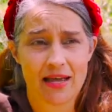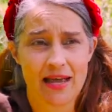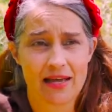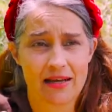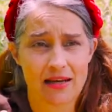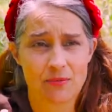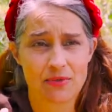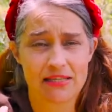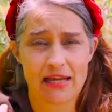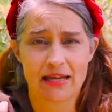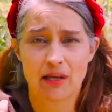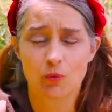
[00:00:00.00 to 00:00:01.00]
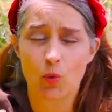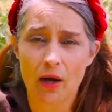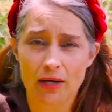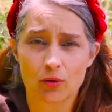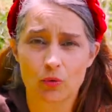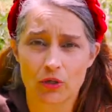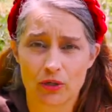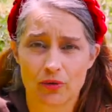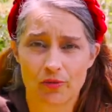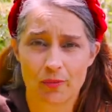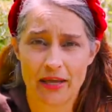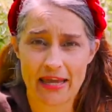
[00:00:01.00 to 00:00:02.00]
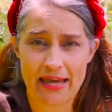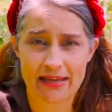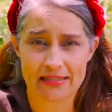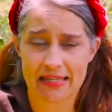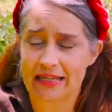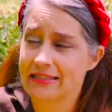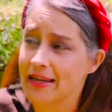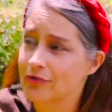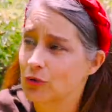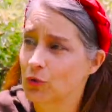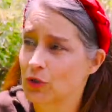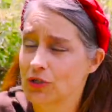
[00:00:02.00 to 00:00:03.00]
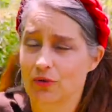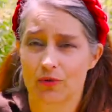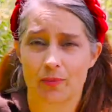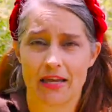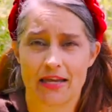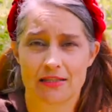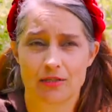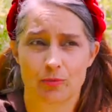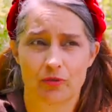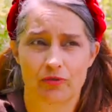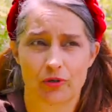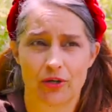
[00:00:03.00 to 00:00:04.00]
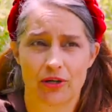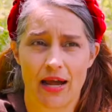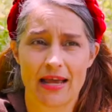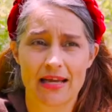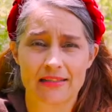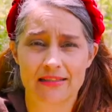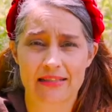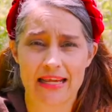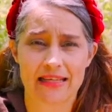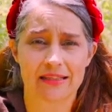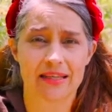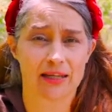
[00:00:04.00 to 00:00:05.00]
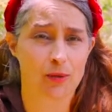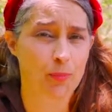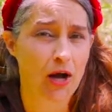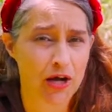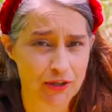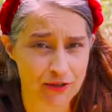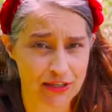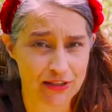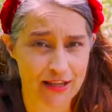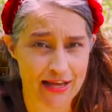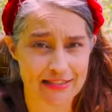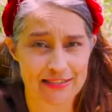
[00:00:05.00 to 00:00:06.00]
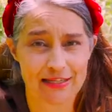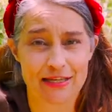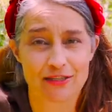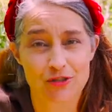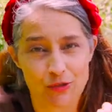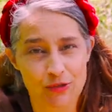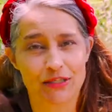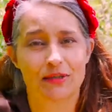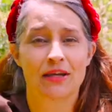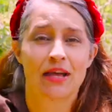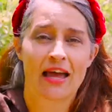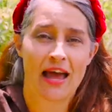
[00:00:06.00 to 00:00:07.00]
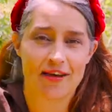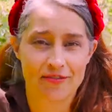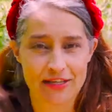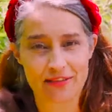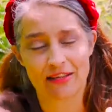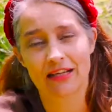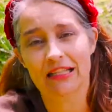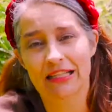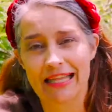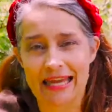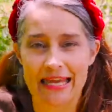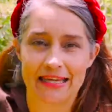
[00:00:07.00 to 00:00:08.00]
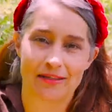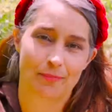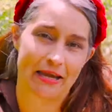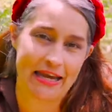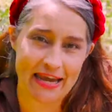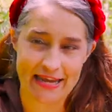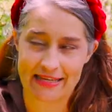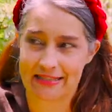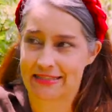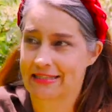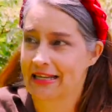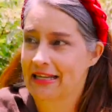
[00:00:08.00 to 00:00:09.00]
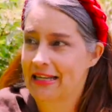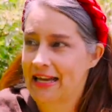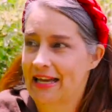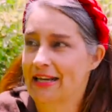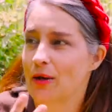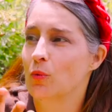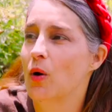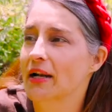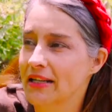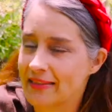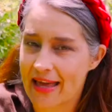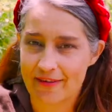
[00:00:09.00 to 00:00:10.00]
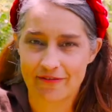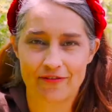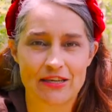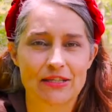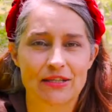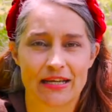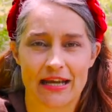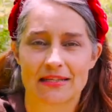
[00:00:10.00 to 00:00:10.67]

And I was like, I want to work with my hands. I'd never worked with my hands before. I had taken like a pottery class, and I enjoyed having the clay in my hands. And I wanted that feeling.